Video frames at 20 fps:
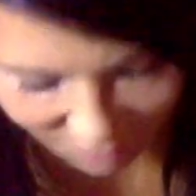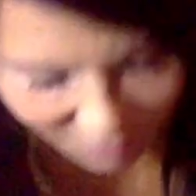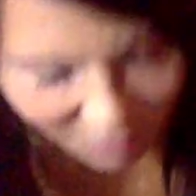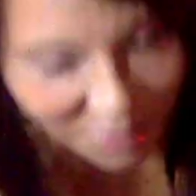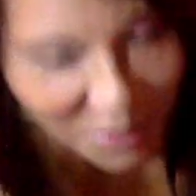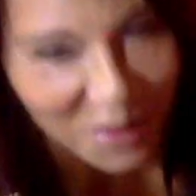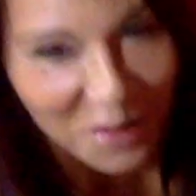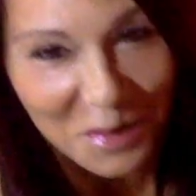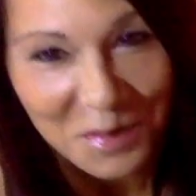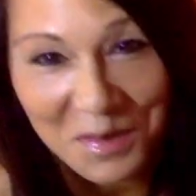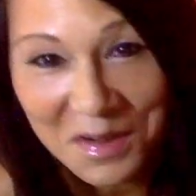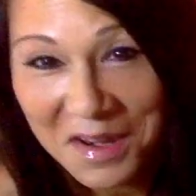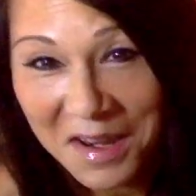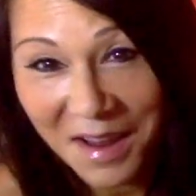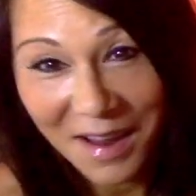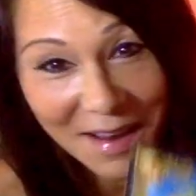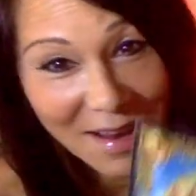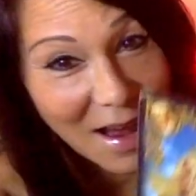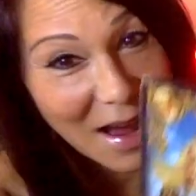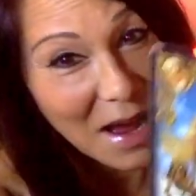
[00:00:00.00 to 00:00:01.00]
Oh, no,
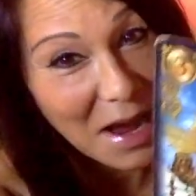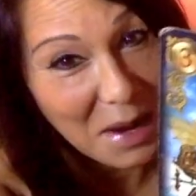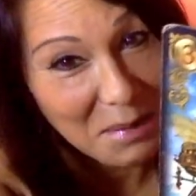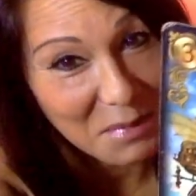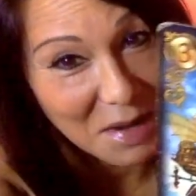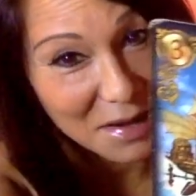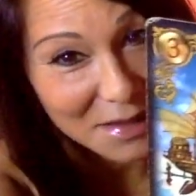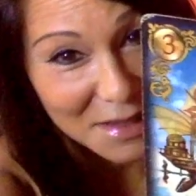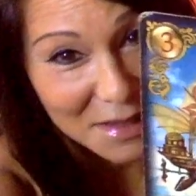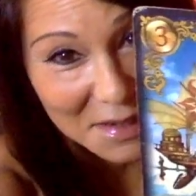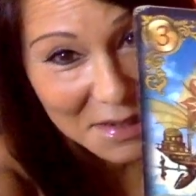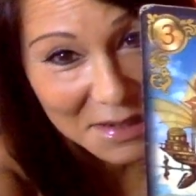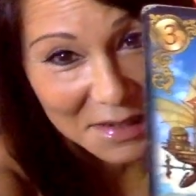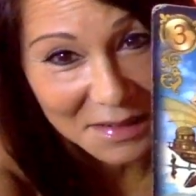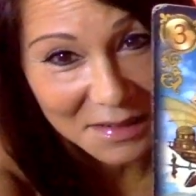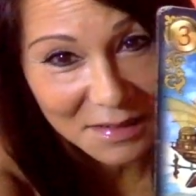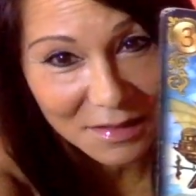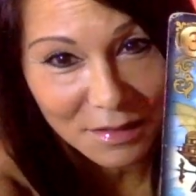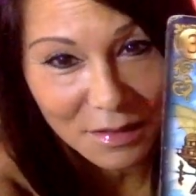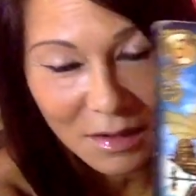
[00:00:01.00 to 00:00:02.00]
I'm not kidding.
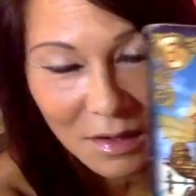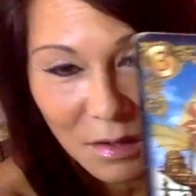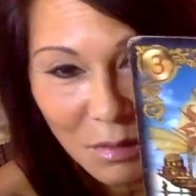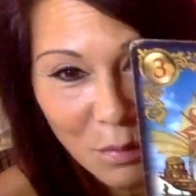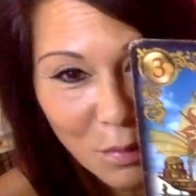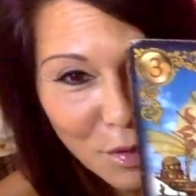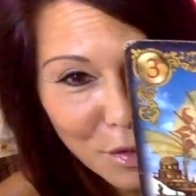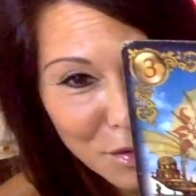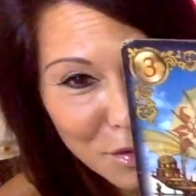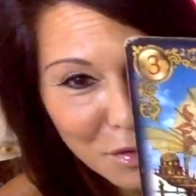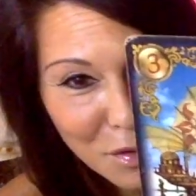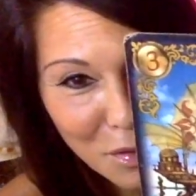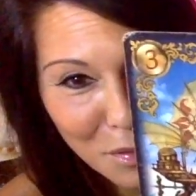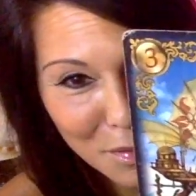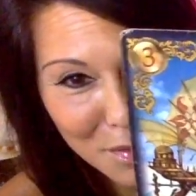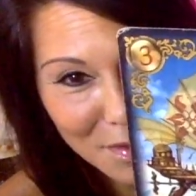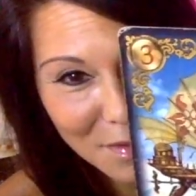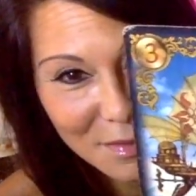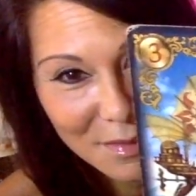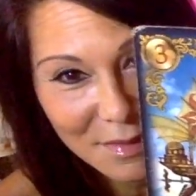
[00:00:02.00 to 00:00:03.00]
Where are you
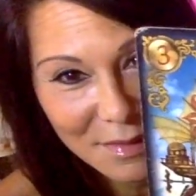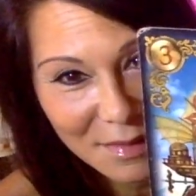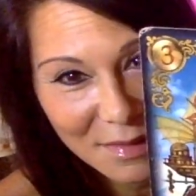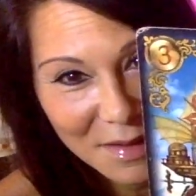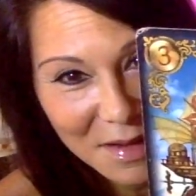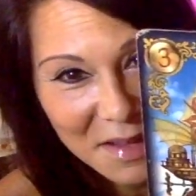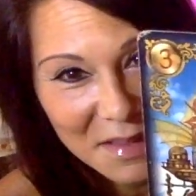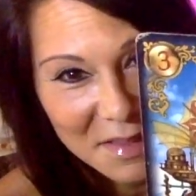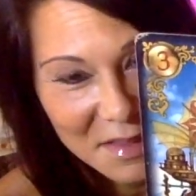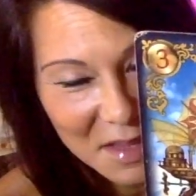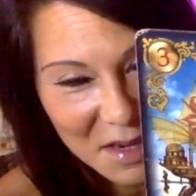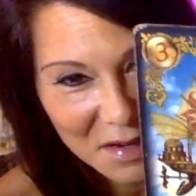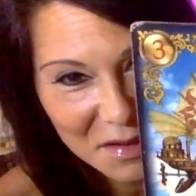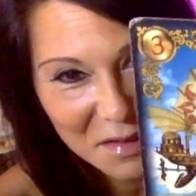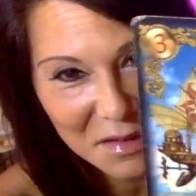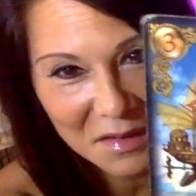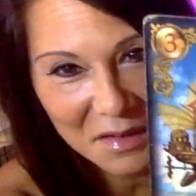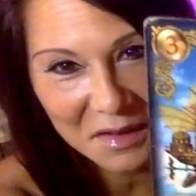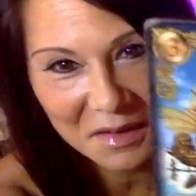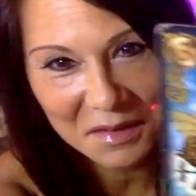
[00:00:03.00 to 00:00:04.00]
going? There
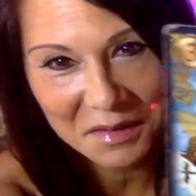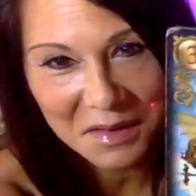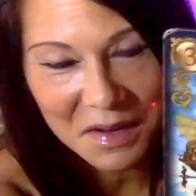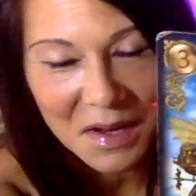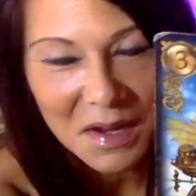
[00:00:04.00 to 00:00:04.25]
you go.